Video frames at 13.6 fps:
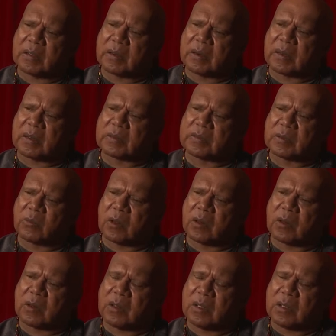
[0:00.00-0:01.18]
I said, well,
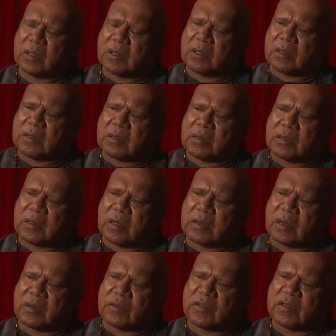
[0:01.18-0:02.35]

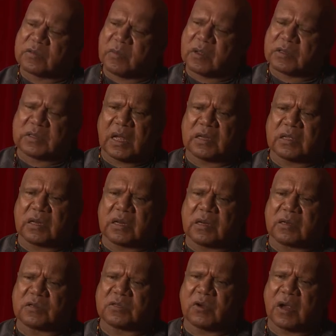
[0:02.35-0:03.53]
things might start to get a
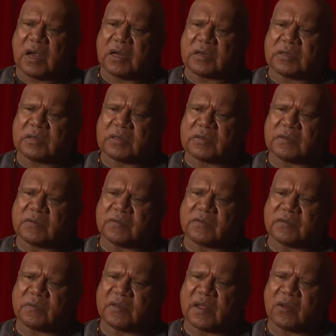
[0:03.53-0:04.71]
little strange
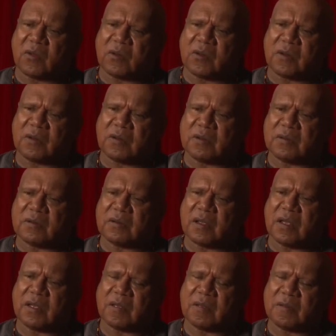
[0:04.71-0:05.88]
from then on. Yeah.